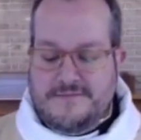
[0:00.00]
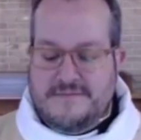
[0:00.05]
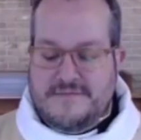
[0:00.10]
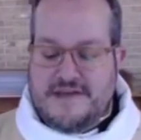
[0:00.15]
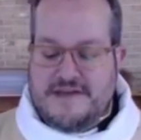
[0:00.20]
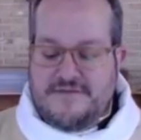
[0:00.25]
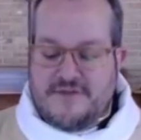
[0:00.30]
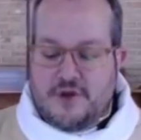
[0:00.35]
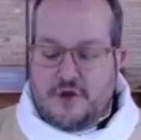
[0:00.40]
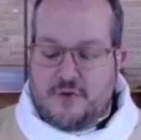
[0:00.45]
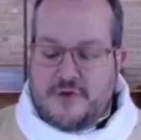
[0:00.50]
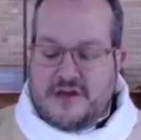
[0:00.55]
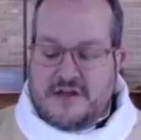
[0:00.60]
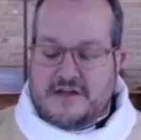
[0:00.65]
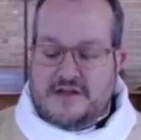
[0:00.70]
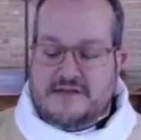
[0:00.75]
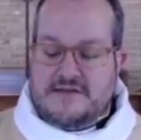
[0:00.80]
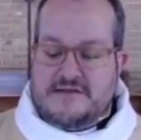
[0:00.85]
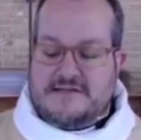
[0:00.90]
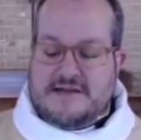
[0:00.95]
Even though we
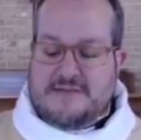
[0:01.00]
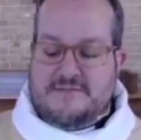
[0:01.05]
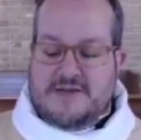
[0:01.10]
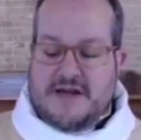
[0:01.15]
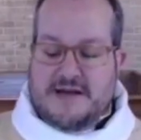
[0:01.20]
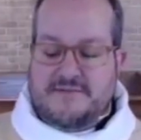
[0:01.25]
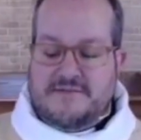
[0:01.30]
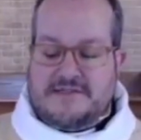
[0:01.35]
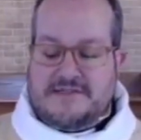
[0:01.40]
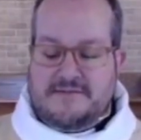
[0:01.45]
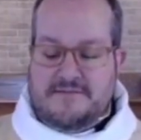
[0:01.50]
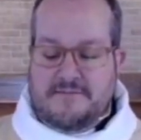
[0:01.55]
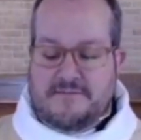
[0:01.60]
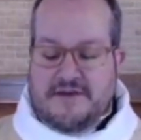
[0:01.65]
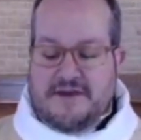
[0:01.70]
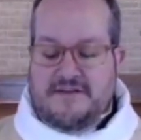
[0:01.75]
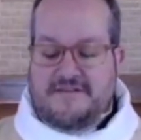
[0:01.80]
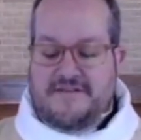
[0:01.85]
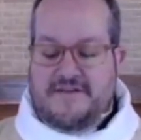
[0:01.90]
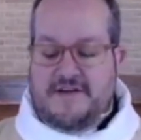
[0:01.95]
could sometimes
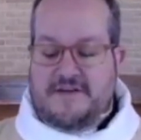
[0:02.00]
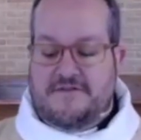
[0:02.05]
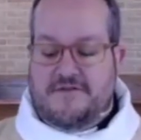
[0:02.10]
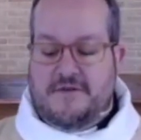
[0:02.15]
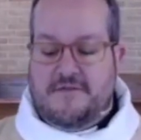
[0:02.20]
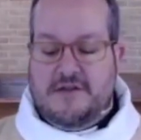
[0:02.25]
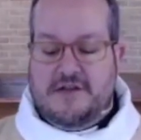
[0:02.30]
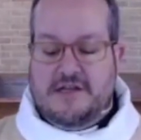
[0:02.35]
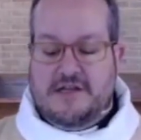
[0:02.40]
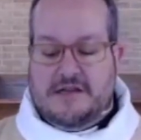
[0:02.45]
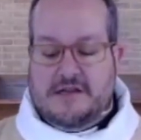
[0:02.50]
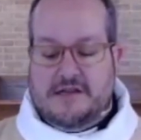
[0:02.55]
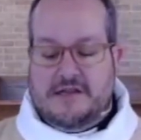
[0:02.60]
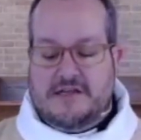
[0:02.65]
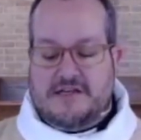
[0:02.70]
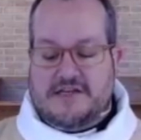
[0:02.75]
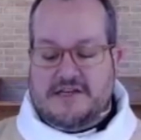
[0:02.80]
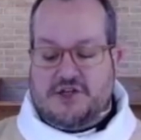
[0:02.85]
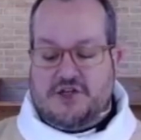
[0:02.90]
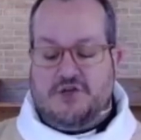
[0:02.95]
benefit from a little
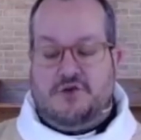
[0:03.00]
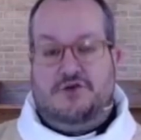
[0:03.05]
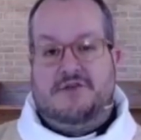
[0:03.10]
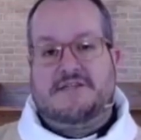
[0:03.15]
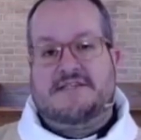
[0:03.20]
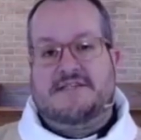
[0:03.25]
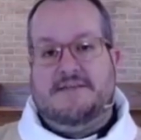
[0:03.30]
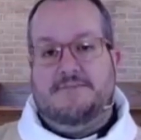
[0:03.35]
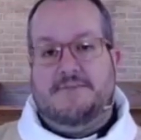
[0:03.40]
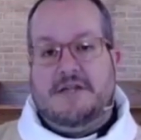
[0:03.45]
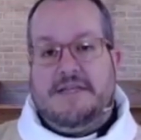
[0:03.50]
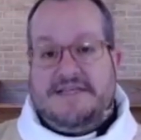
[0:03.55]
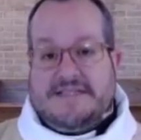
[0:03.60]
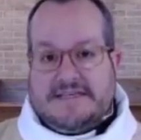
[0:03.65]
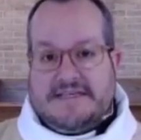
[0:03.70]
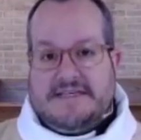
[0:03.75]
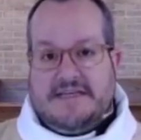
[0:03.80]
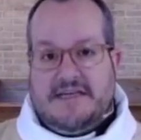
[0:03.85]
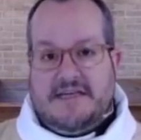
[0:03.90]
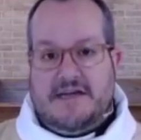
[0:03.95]
additional
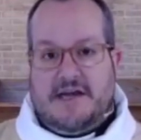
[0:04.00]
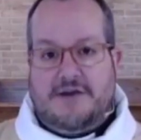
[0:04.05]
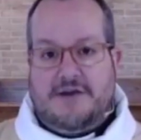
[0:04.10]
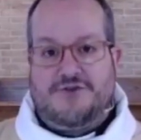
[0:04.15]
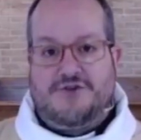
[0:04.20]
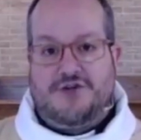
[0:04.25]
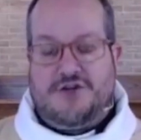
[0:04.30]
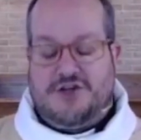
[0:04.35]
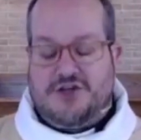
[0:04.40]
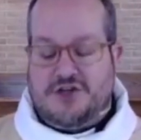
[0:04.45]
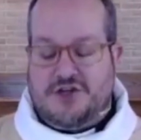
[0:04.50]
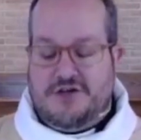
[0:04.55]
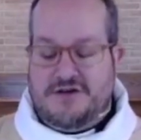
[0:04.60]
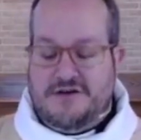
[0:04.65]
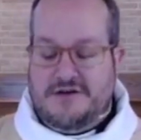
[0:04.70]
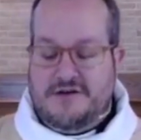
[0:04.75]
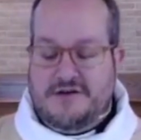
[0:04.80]
simplicity in our tradition,